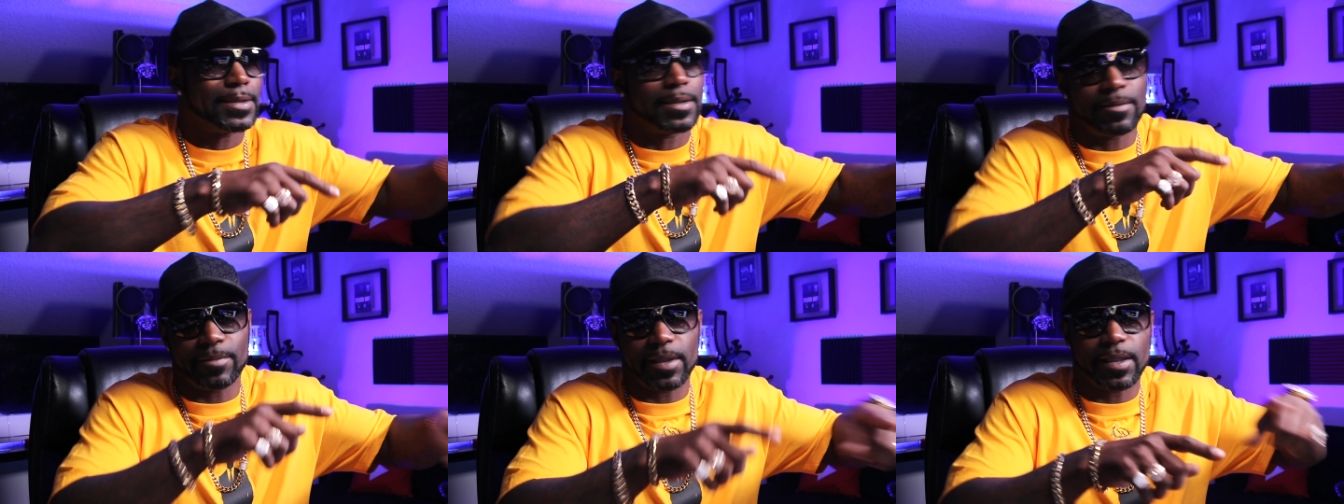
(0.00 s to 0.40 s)
a
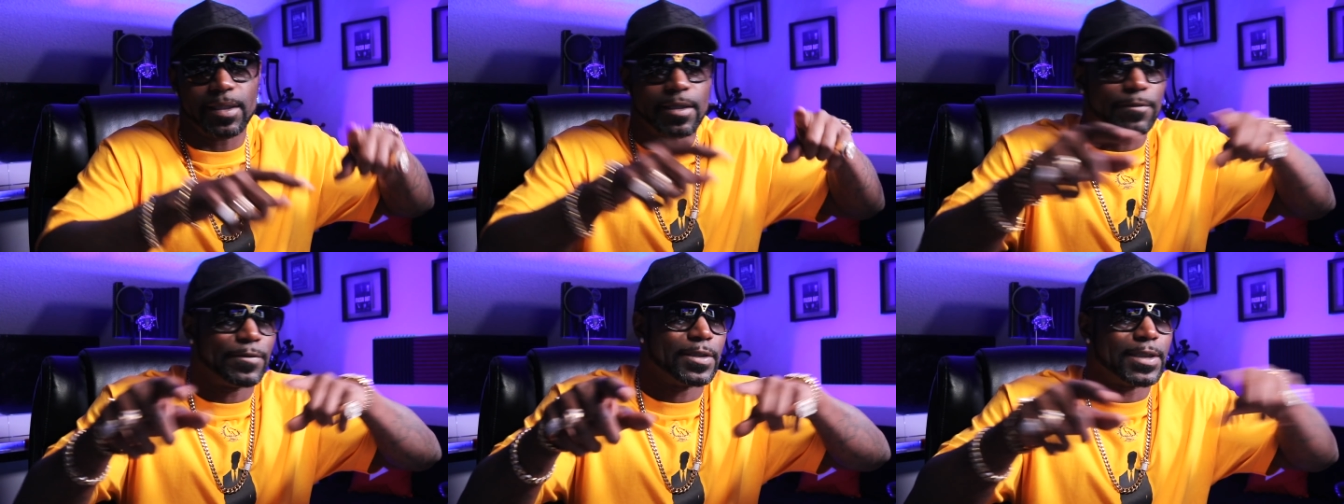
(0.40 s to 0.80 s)
million
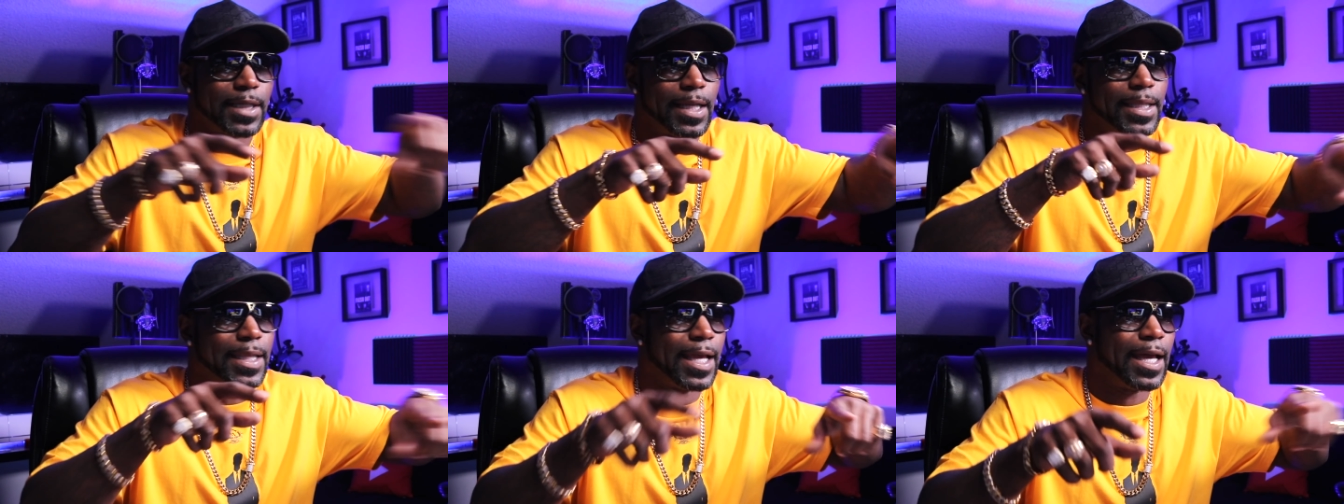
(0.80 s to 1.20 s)
different
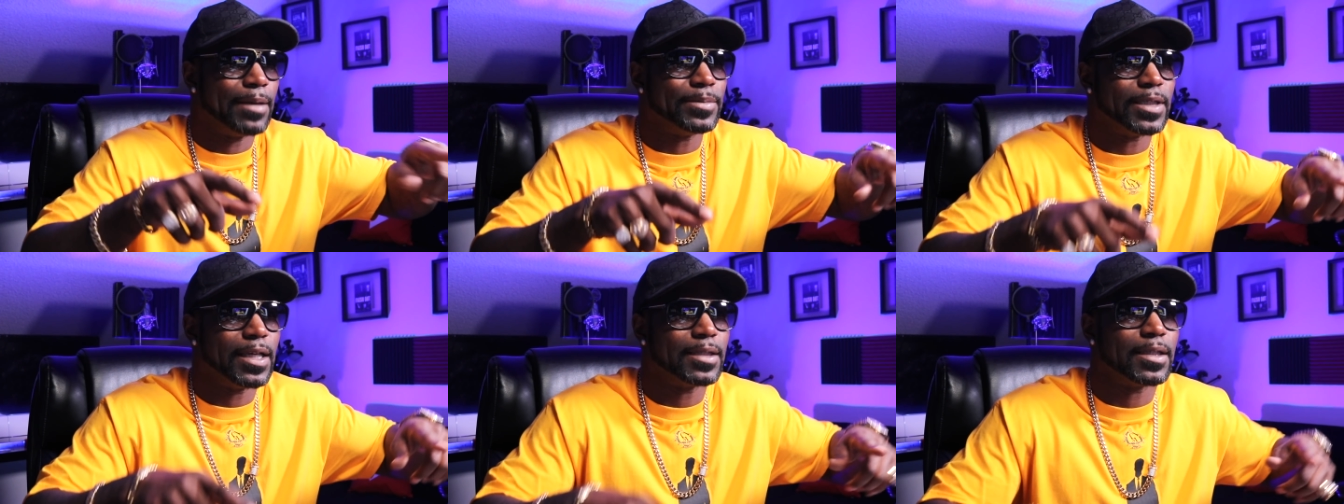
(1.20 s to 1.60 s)
shiny
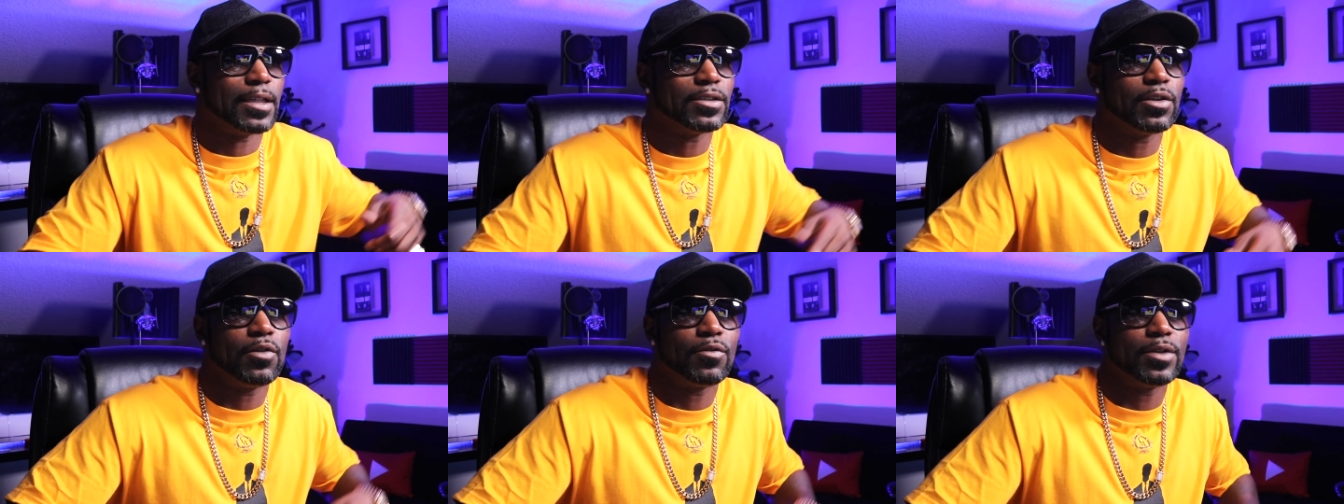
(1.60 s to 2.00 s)
objects. There's
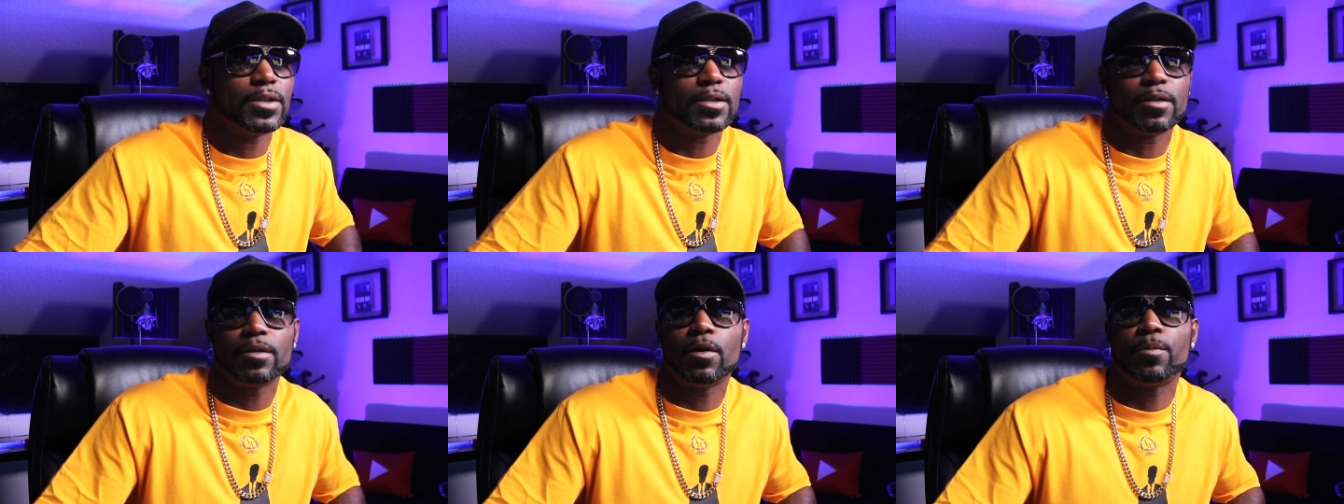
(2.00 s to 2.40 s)
no reason
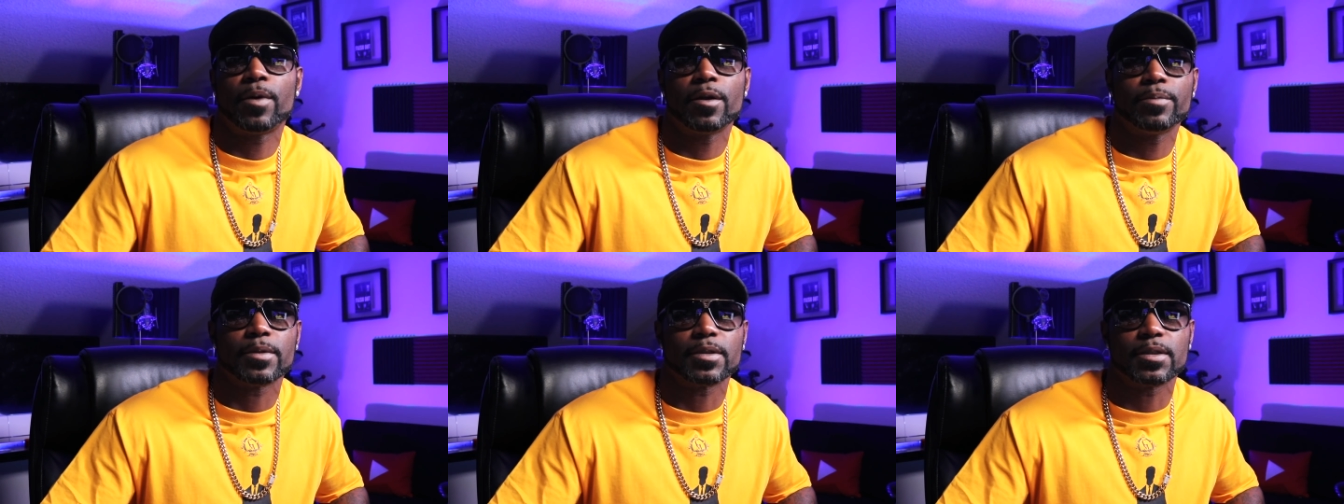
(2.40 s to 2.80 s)
or no
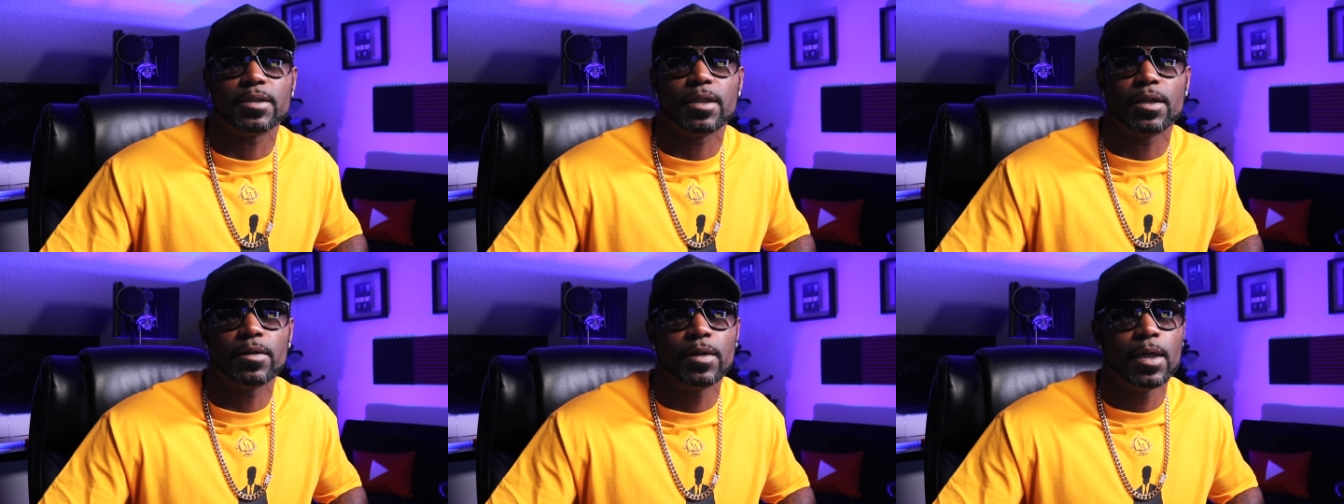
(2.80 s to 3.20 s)
purpose. You
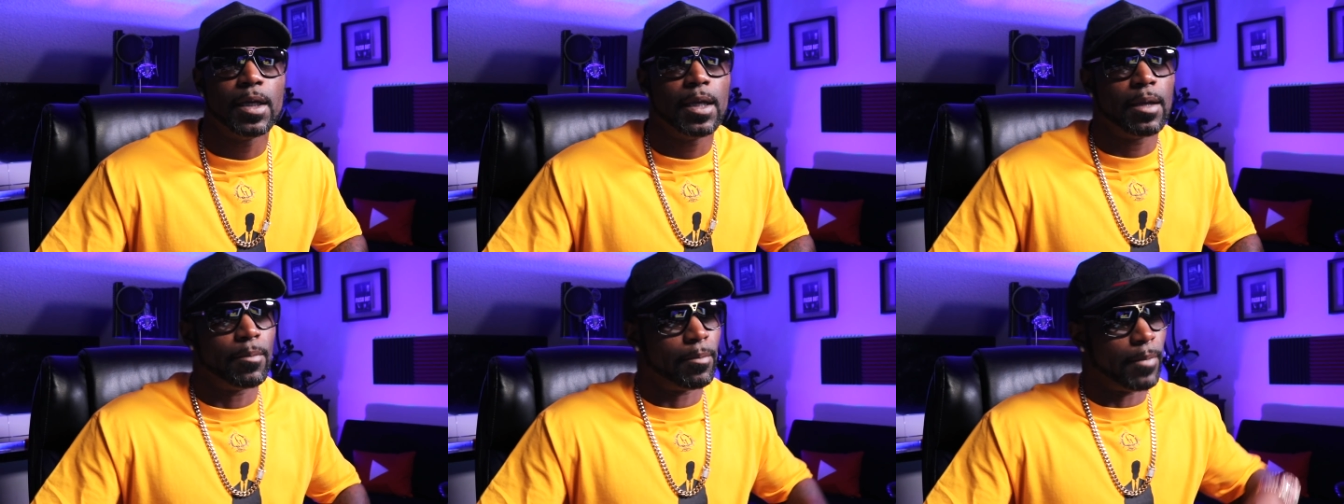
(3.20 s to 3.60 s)
know,
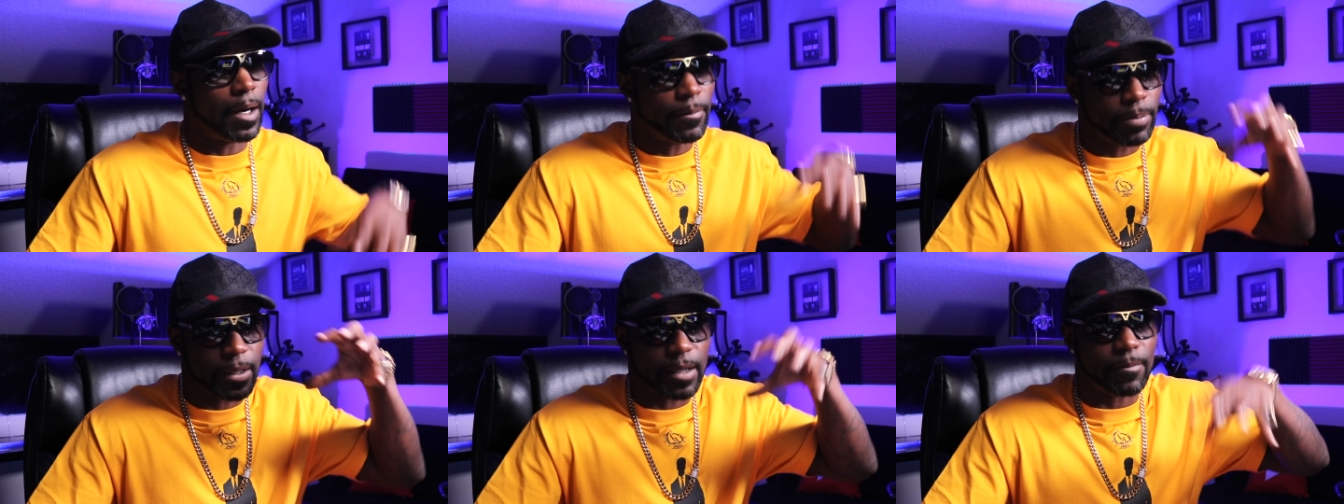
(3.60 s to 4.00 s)
my
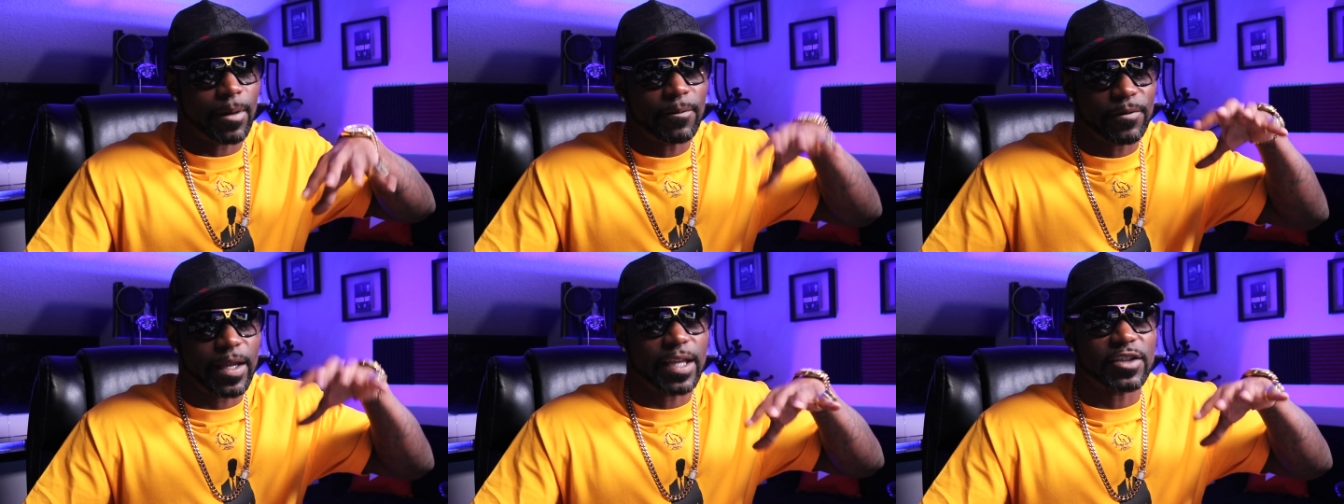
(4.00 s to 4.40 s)

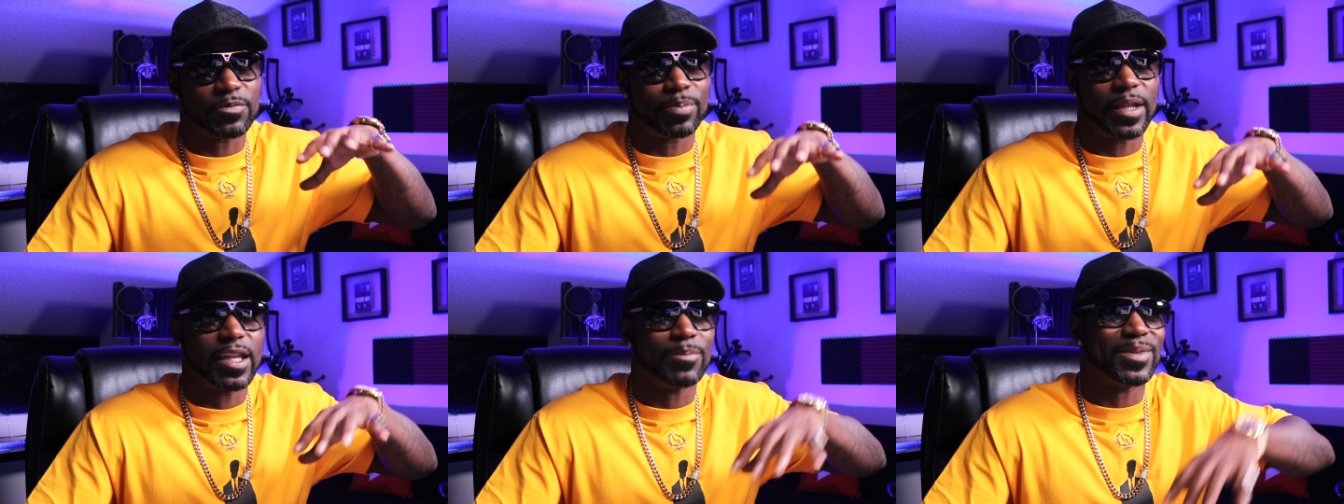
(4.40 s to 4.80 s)
flag is
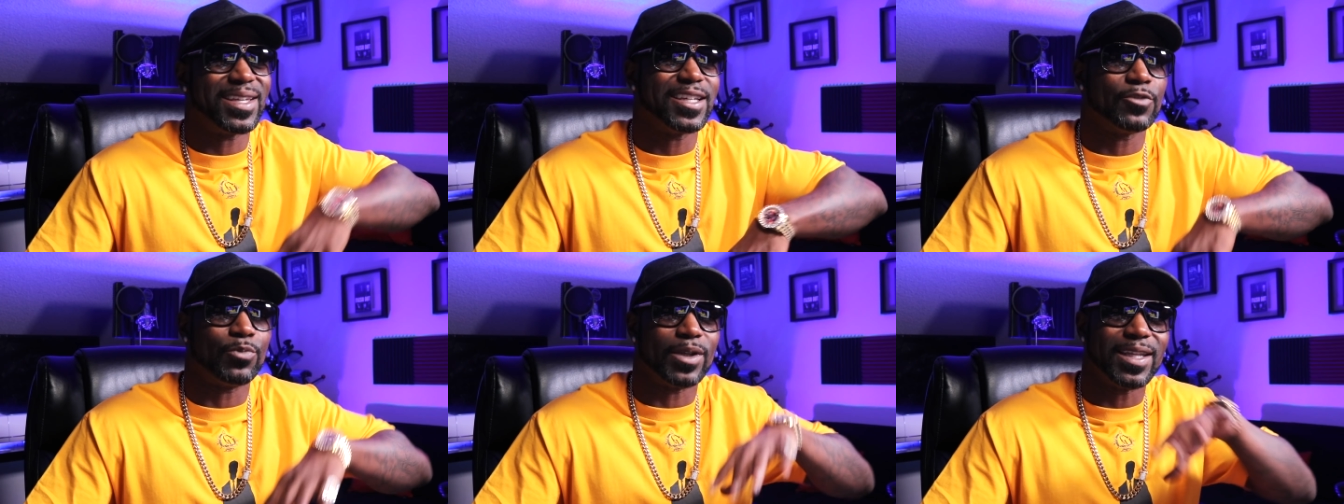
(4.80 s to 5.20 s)
planted,
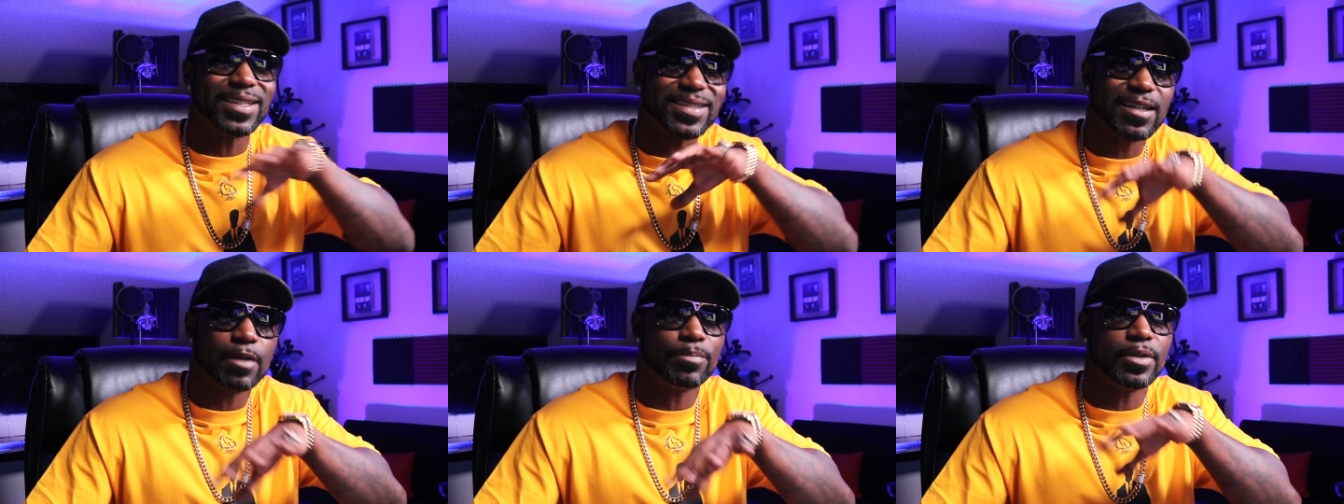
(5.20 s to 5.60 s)
because where this
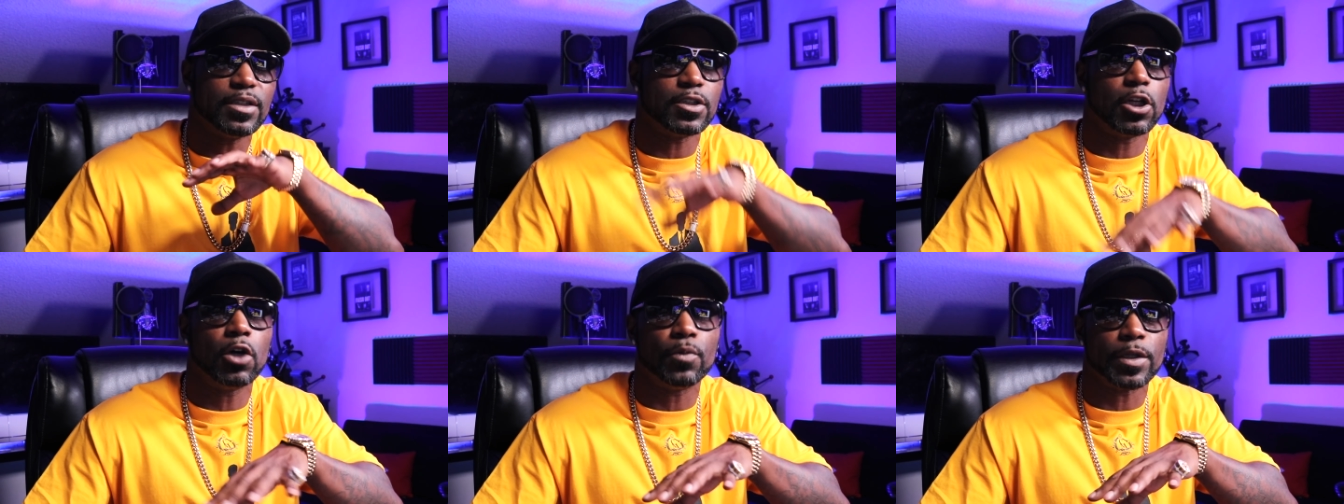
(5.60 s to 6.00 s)
company's
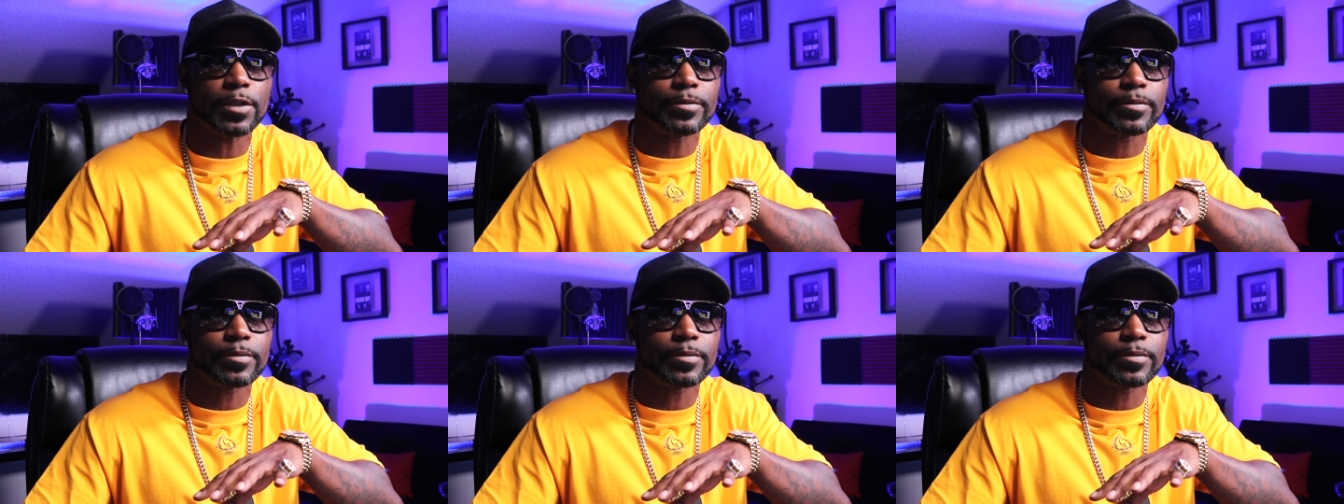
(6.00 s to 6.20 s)
going